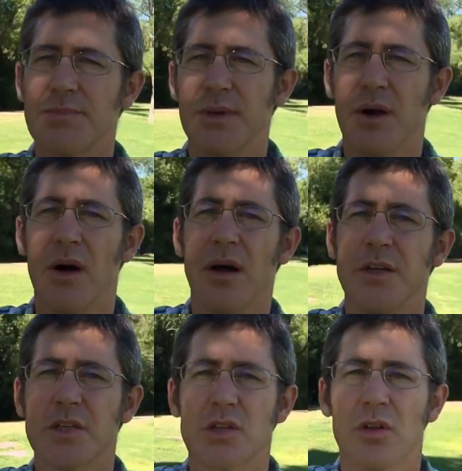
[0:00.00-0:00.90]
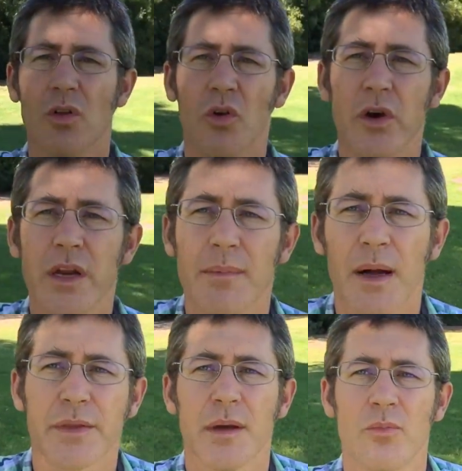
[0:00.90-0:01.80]
beyond just learning
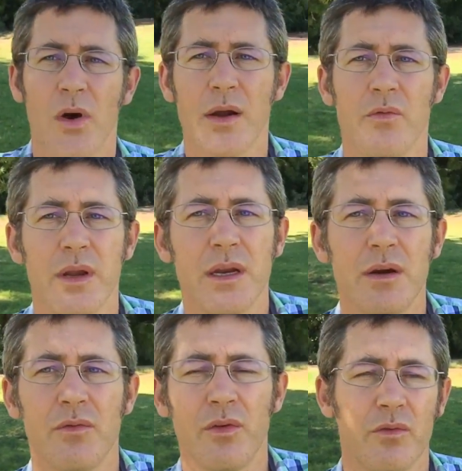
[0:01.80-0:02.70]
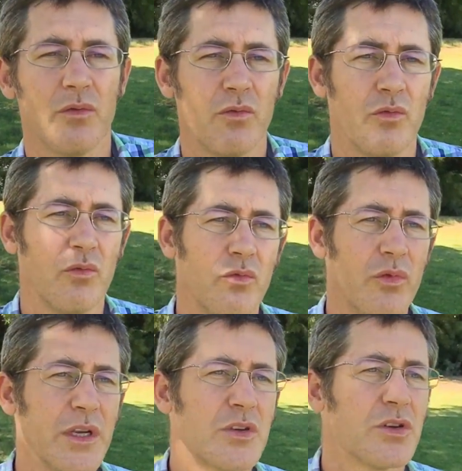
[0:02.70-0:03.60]
about them, reading and
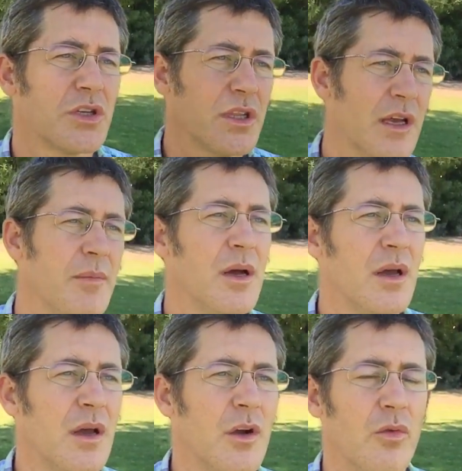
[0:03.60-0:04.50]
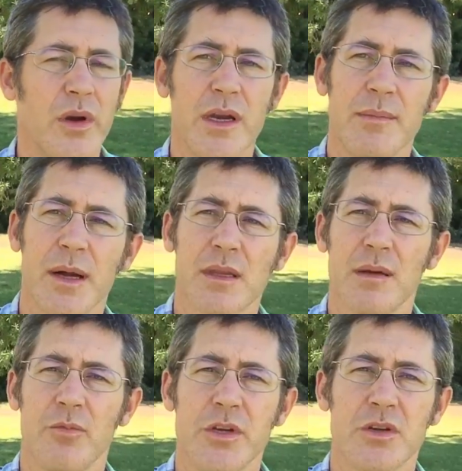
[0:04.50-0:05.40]
researching them, reading about
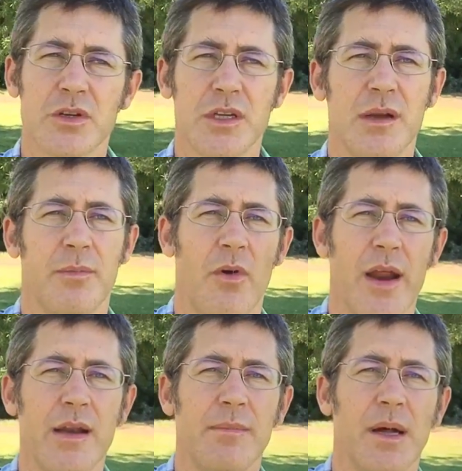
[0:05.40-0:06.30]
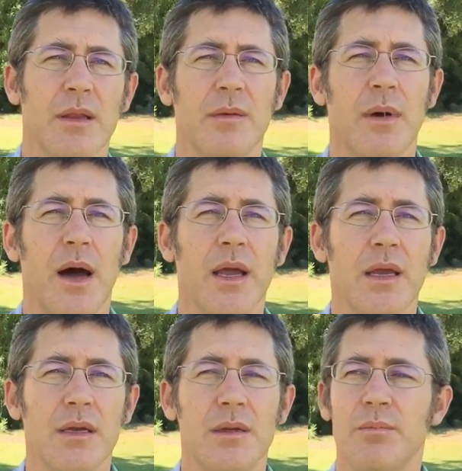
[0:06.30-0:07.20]
them, researching and writing about them, I
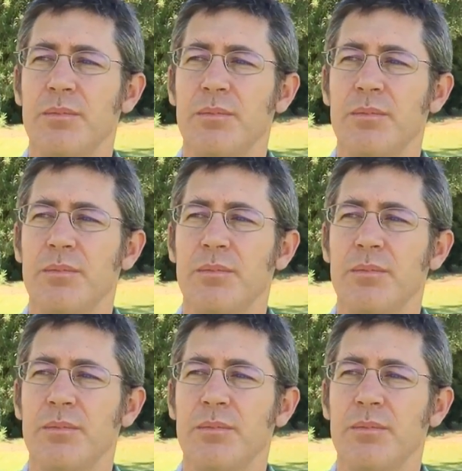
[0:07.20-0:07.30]
could